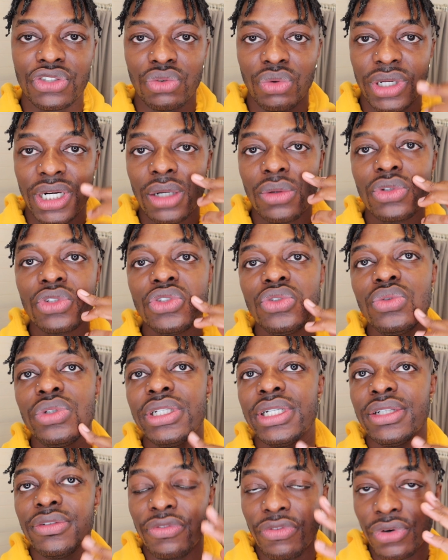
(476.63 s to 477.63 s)
So when I was
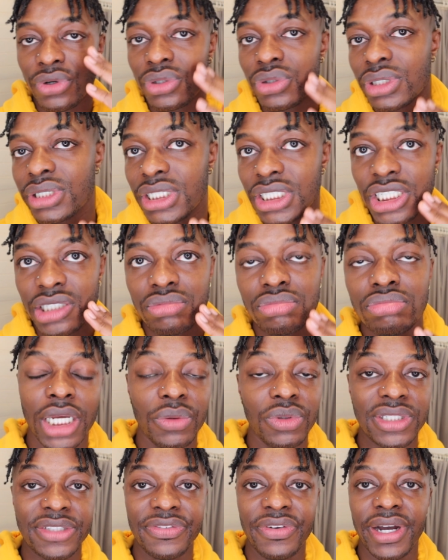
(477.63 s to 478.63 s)
doing it vertically, it
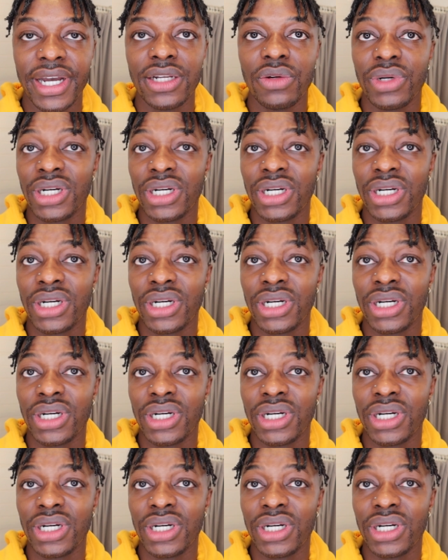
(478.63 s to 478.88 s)
was fine.